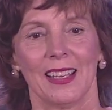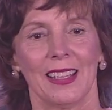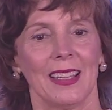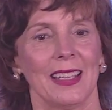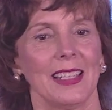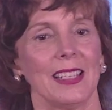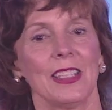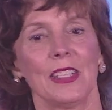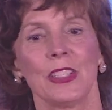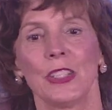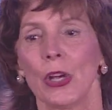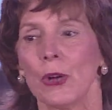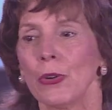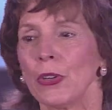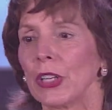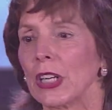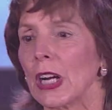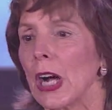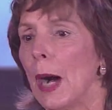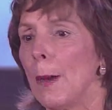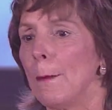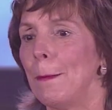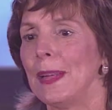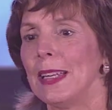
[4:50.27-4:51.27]
These soda
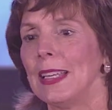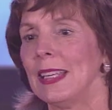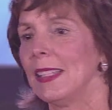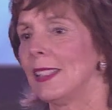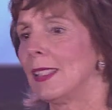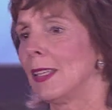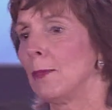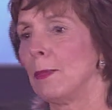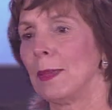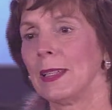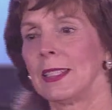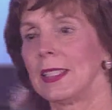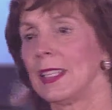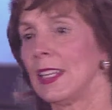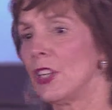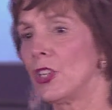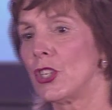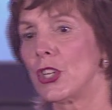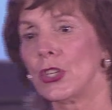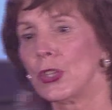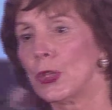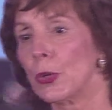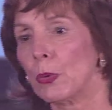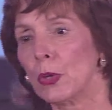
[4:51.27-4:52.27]
companies had been
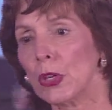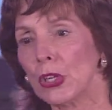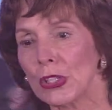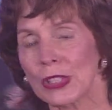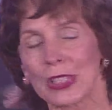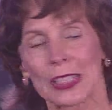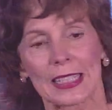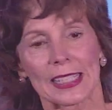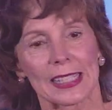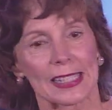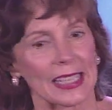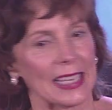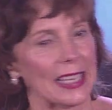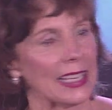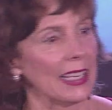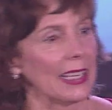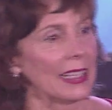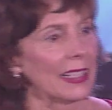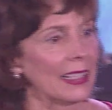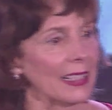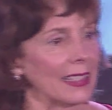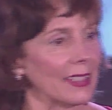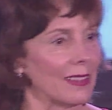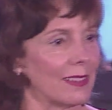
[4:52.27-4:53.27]
teaching the world to
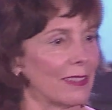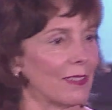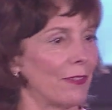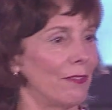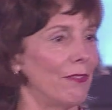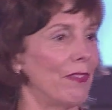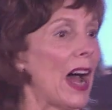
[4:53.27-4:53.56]
sing and